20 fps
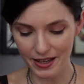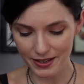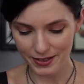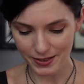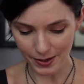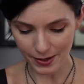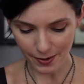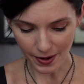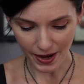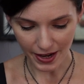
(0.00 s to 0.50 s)

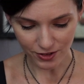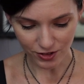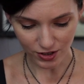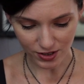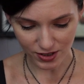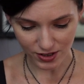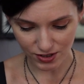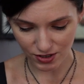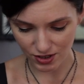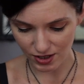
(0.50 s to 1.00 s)
So I
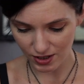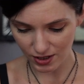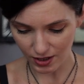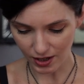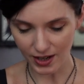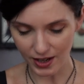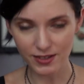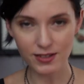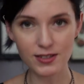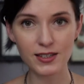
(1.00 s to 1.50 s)

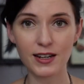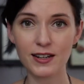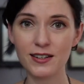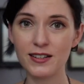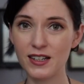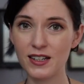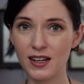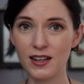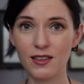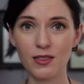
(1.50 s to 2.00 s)
decided
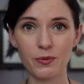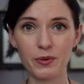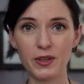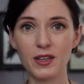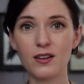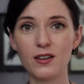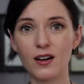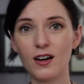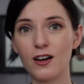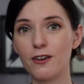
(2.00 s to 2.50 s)
to take the
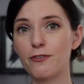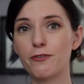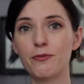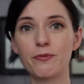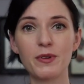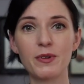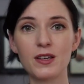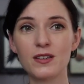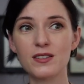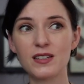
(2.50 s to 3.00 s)
week off
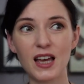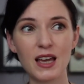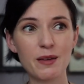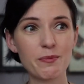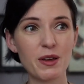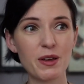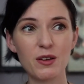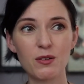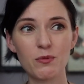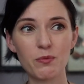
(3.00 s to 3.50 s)
because
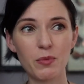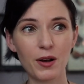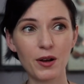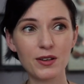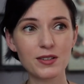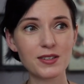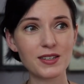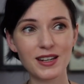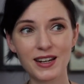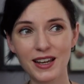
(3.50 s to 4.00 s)
I'm my own
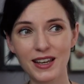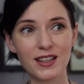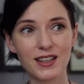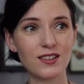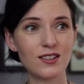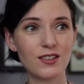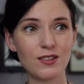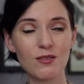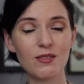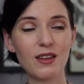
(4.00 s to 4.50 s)
boss and I
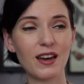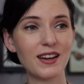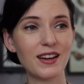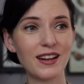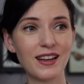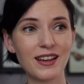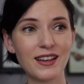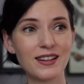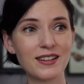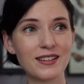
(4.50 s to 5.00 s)
can do that.
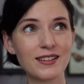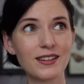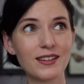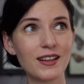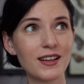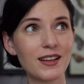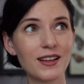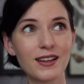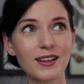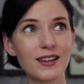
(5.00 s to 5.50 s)
And
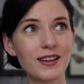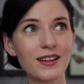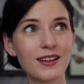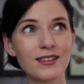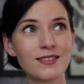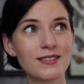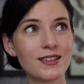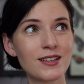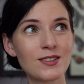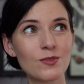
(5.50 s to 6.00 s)

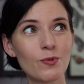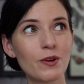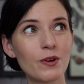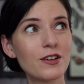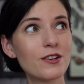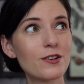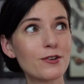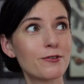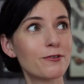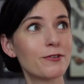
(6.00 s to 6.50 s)
it's
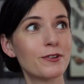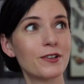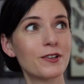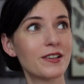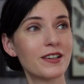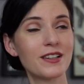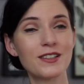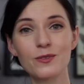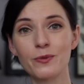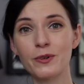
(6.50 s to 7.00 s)
wonderful.
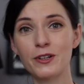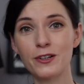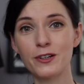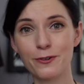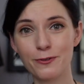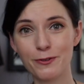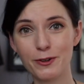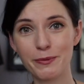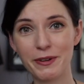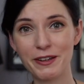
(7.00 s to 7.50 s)
It's
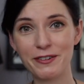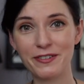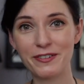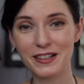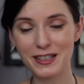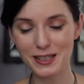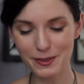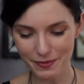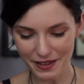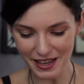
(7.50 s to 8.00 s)
wonderful, my
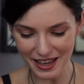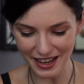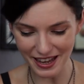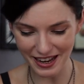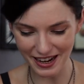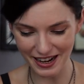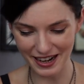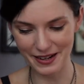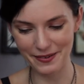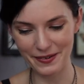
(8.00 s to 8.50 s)
friends. But
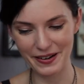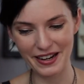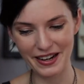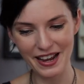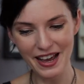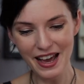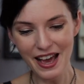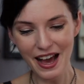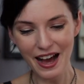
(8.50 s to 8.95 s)
anyway,